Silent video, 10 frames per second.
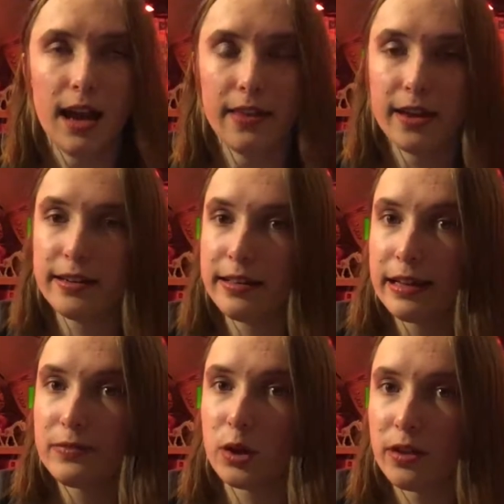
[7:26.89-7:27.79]
And then I did
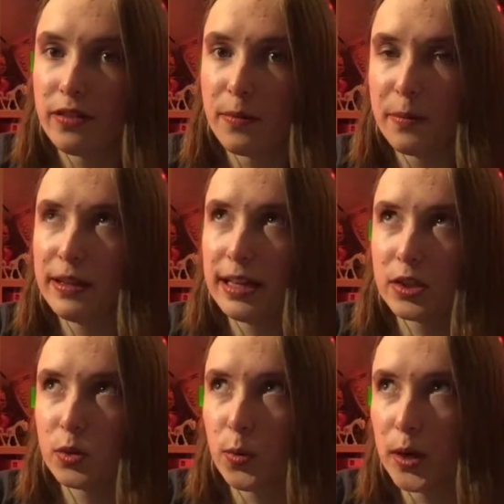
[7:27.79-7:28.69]
that for all of them. I made
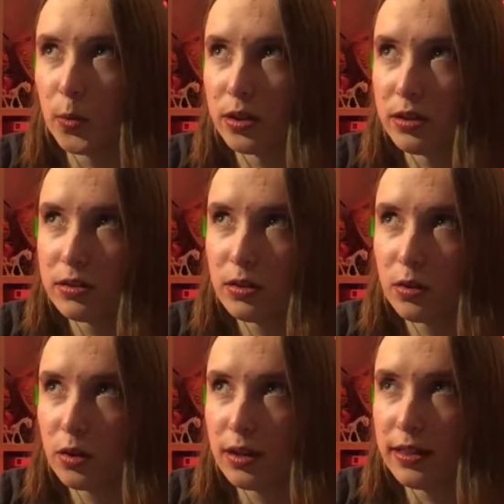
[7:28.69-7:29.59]
like 21 in
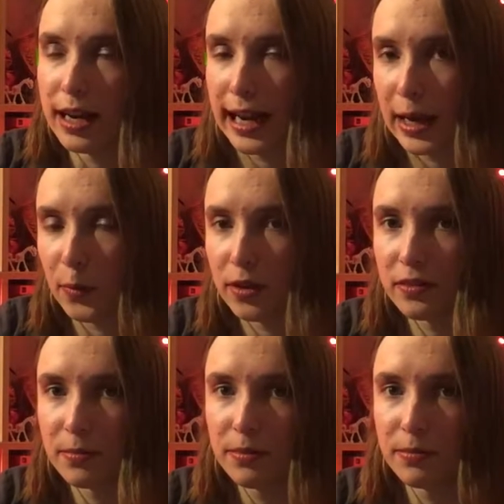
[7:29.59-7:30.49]
total, and then I ate one of
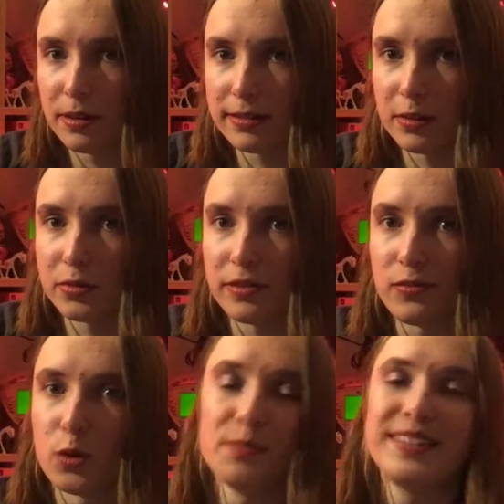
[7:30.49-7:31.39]
them because it was
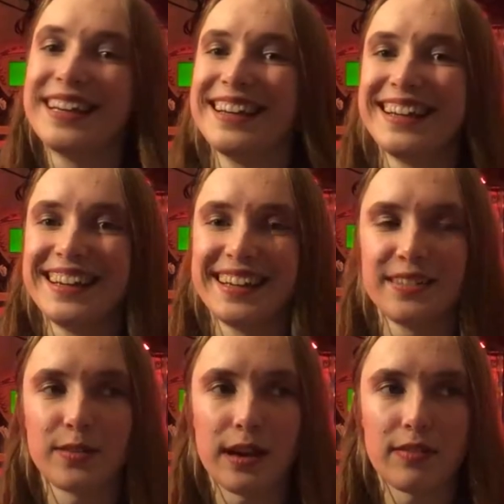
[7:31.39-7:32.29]
deformed.
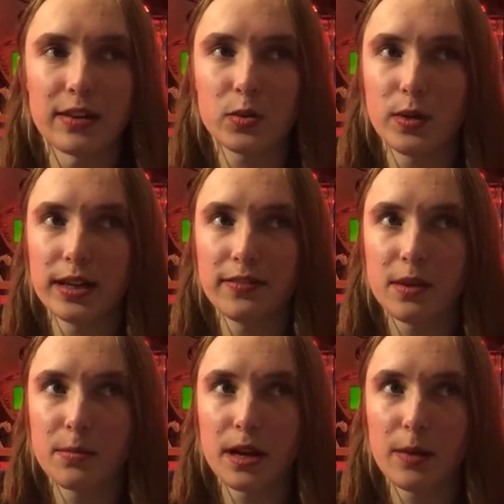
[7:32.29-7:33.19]
So I have like 20 of
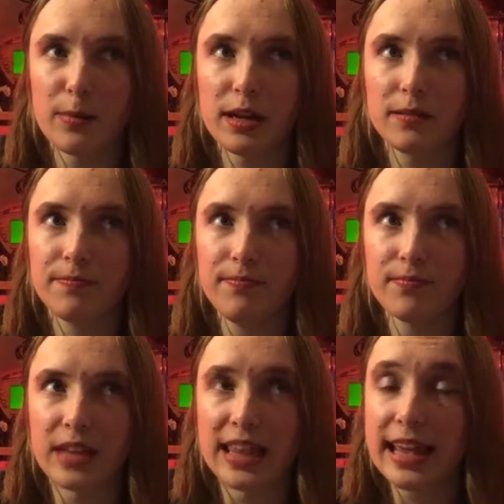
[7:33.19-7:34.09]
them that I made.
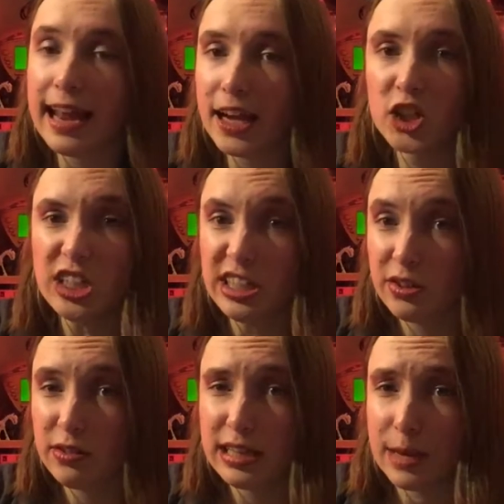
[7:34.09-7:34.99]
And then actually you
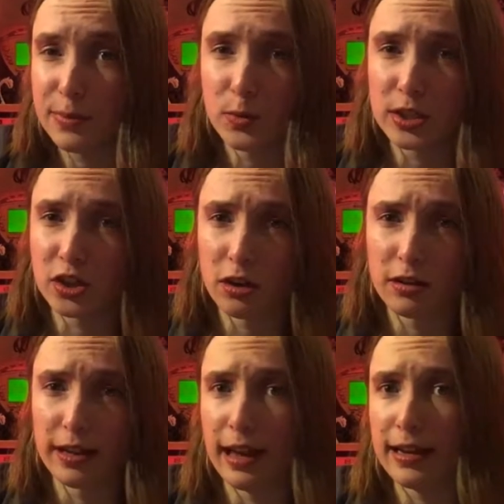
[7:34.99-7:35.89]
don't need that much white chocolate.